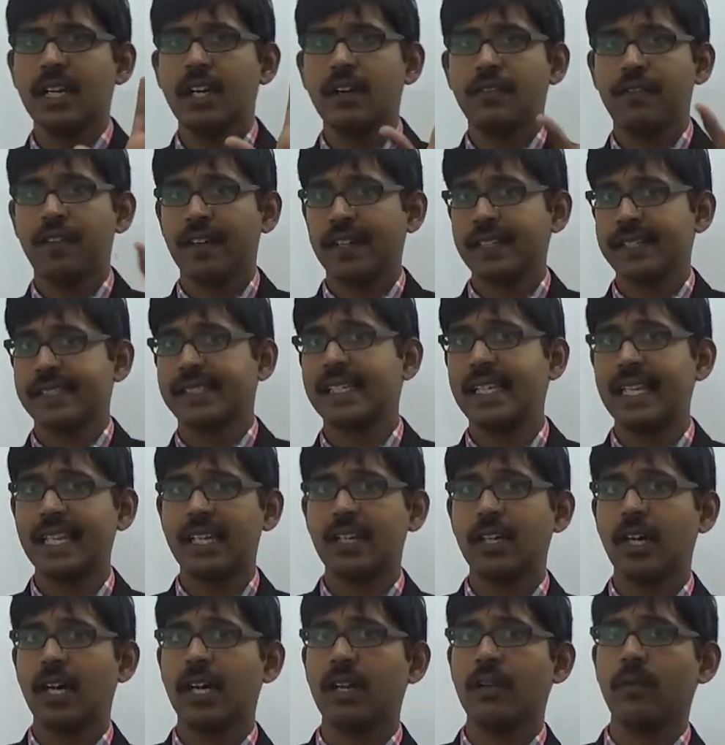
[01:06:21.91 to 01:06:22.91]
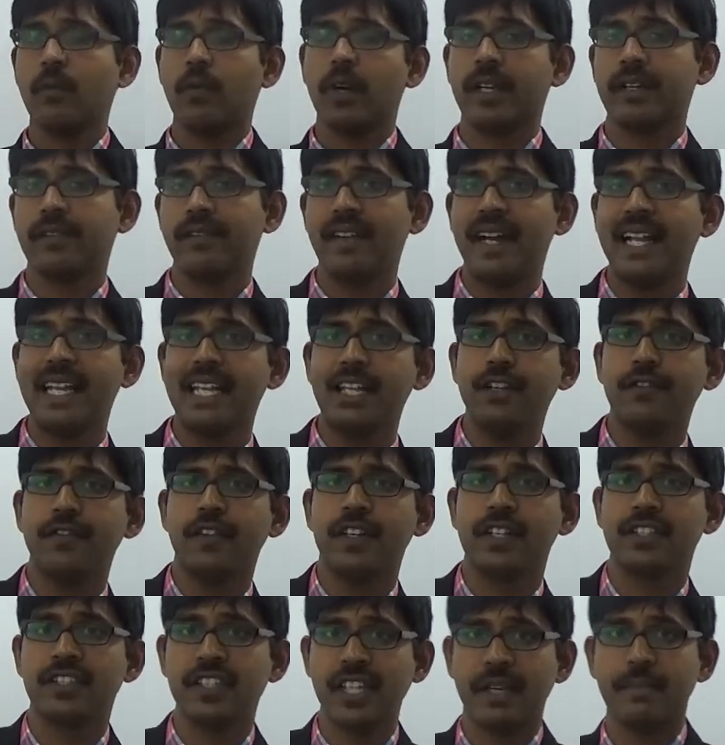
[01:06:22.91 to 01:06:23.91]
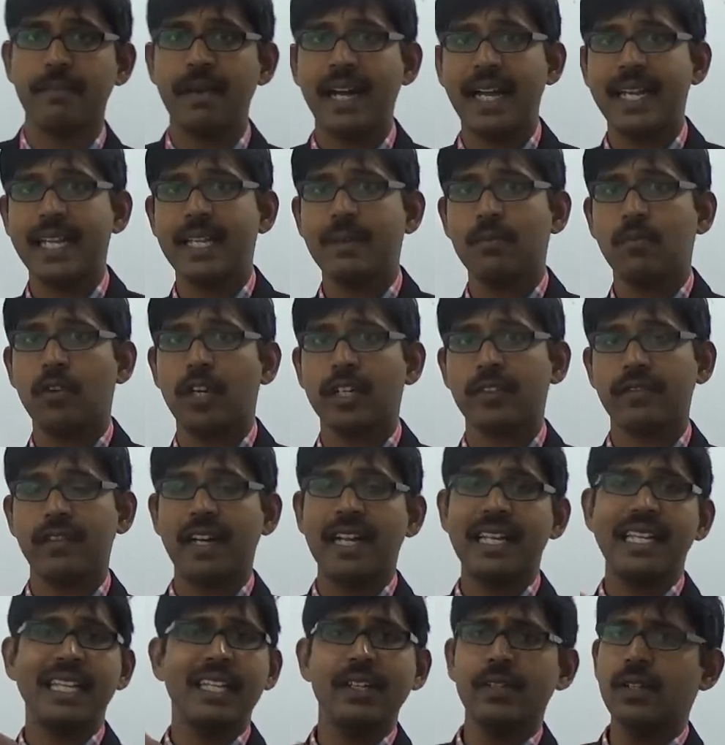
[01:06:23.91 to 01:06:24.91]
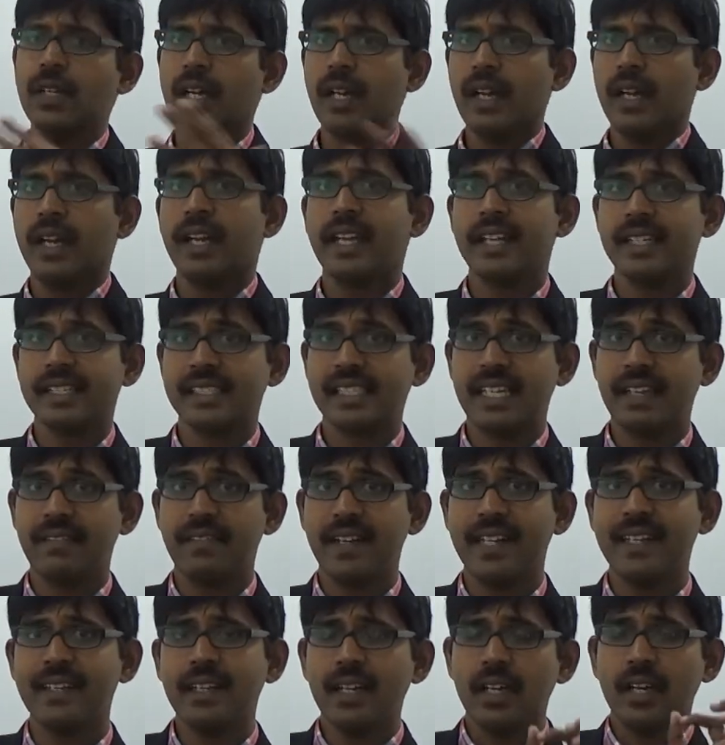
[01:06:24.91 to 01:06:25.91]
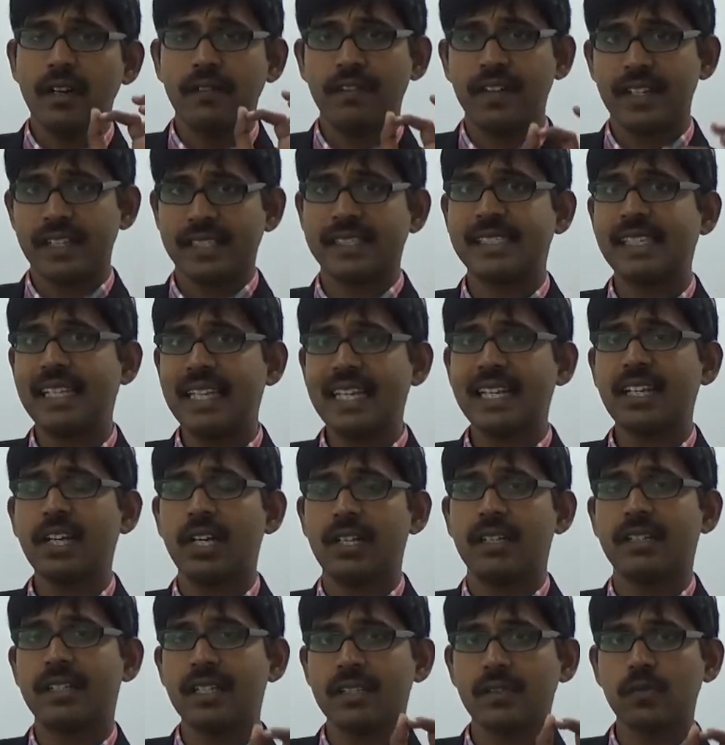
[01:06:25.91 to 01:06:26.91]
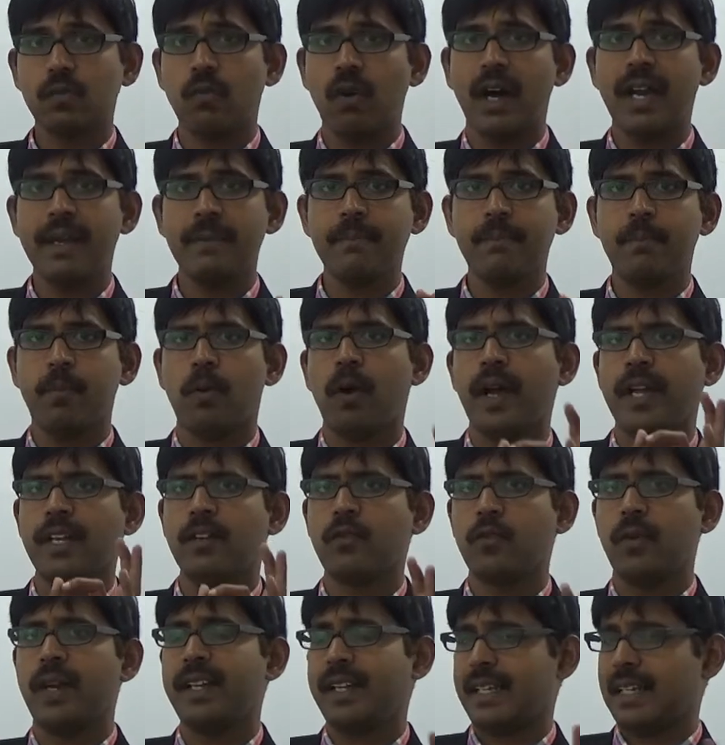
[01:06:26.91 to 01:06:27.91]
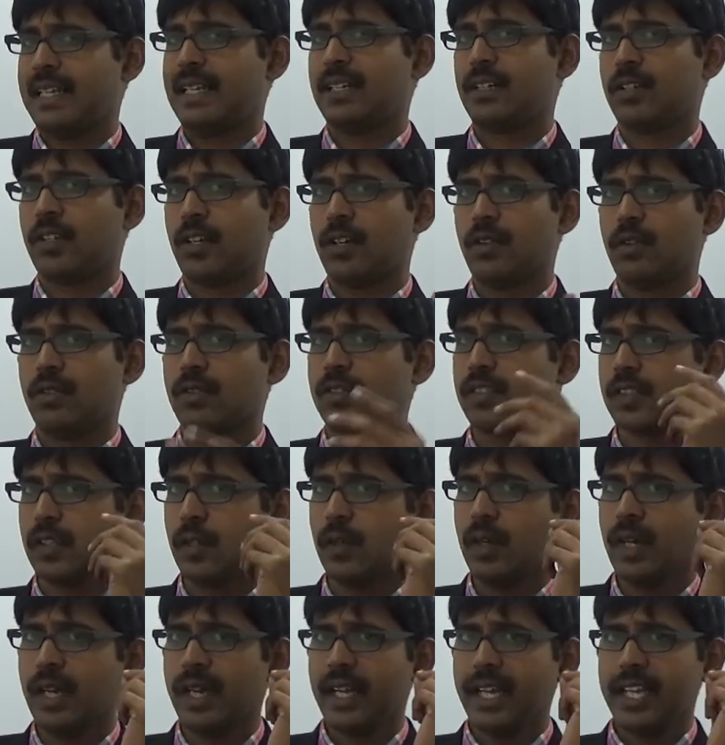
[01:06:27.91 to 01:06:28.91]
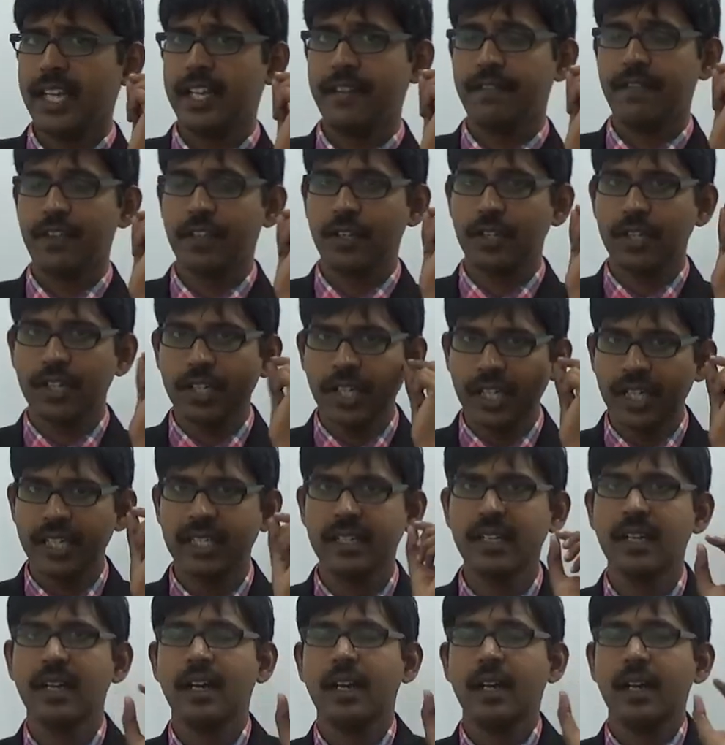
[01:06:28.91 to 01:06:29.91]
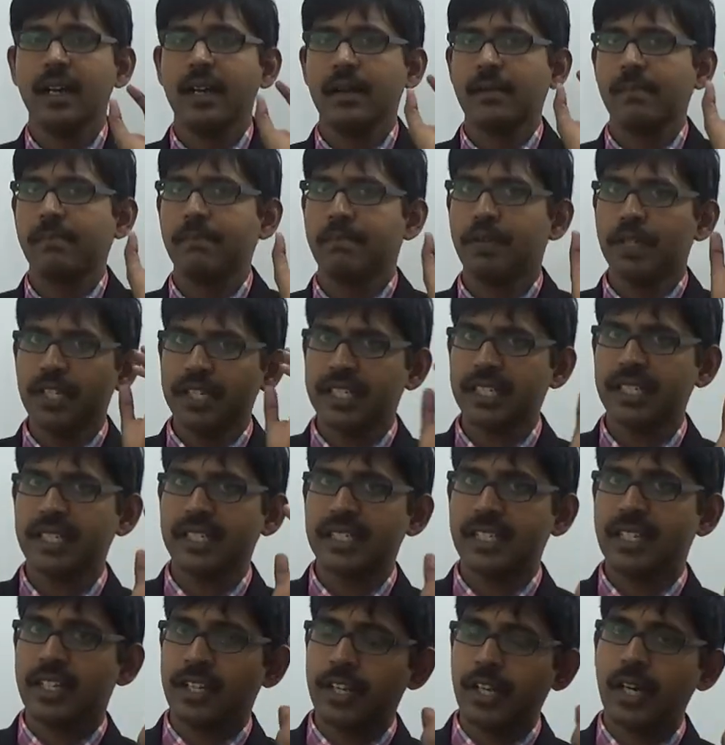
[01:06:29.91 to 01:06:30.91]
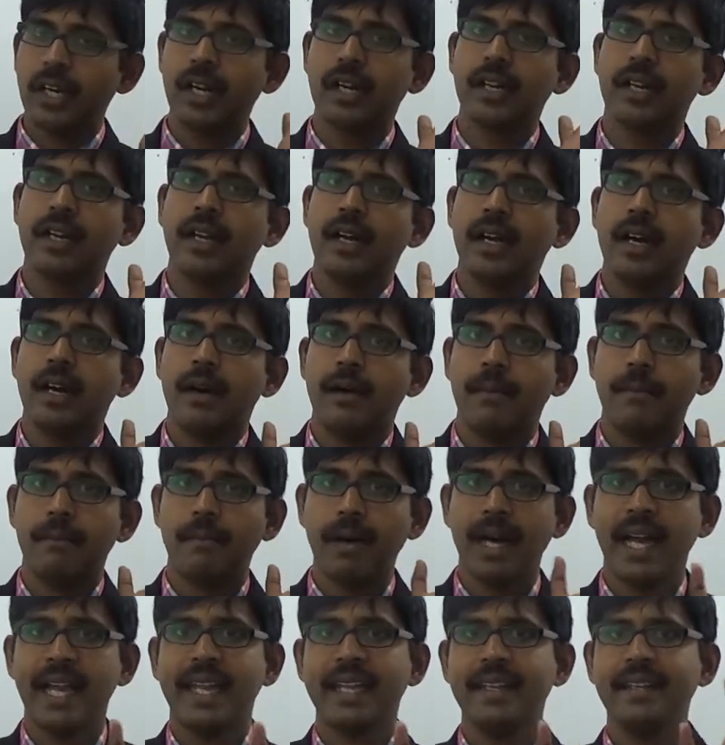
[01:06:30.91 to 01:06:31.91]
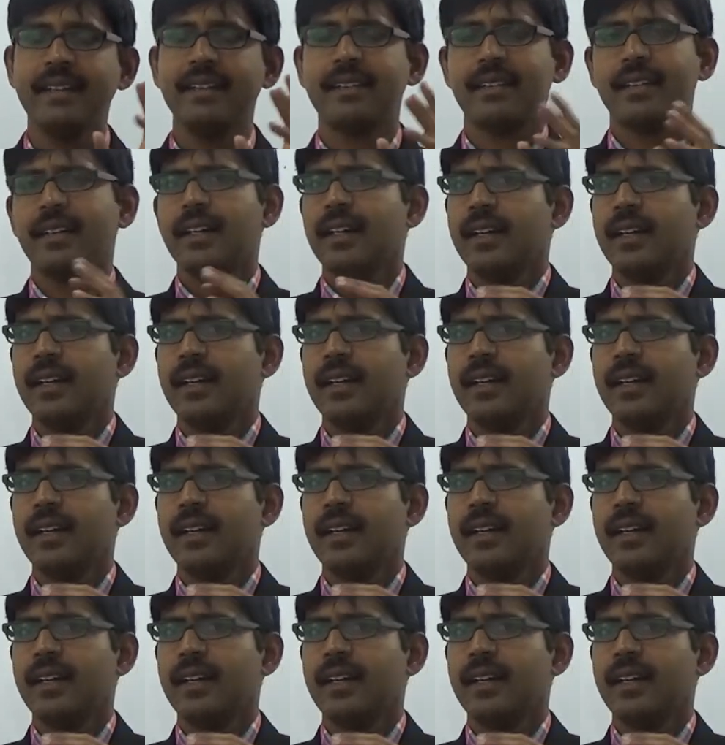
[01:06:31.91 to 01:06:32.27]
For a silicon, what value? For germanium, what value is given? For a silicon, it is 1.1 electron volt. So if you could put it in your mind,